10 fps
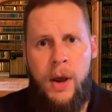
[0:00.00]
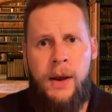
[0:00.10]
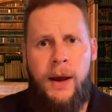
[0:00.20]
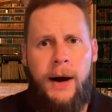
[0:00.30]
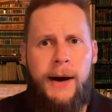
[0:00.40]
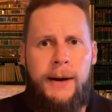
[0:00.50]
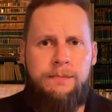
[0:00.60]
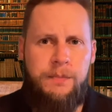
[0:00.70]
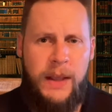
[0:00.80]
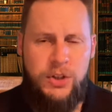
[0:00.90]

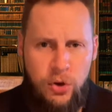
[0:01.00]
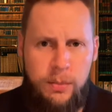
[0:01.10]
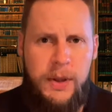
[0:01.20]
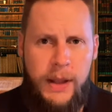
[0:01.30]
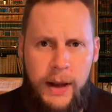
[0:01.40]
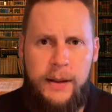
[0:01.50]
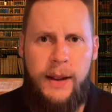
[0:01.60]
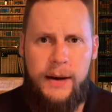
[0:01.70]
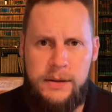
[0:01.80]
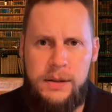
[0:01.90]
and showing me
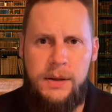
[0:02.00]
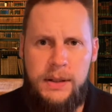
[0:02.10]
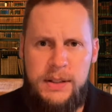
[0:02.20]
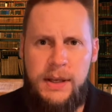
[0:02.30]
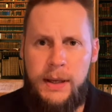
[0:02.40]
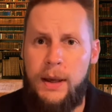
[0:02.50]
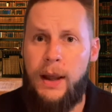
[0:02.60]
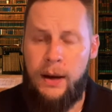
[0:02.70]
that it's sinking in.